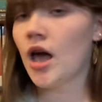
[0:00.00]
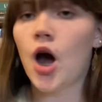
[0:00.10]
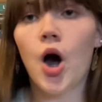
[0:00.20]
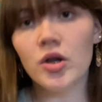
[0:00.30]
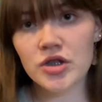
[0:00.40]

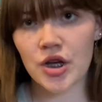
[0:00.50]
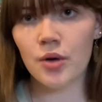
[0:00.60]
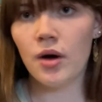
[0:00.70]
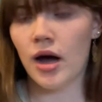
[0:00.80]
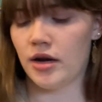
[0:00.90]

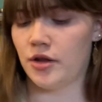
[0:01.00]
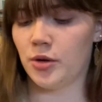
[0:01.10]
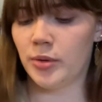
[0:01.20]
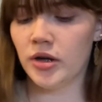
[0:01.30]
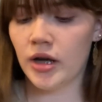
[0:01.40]
Also, another
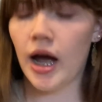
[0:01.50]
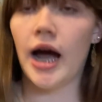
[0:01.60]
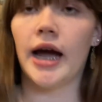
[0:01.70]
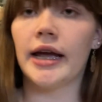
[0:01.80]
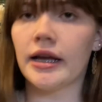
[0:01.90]
book
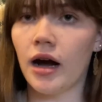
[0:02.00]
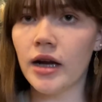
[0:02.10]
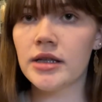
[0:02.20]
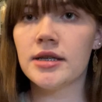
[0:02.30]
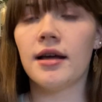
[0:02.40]
I
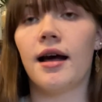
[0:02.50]
got,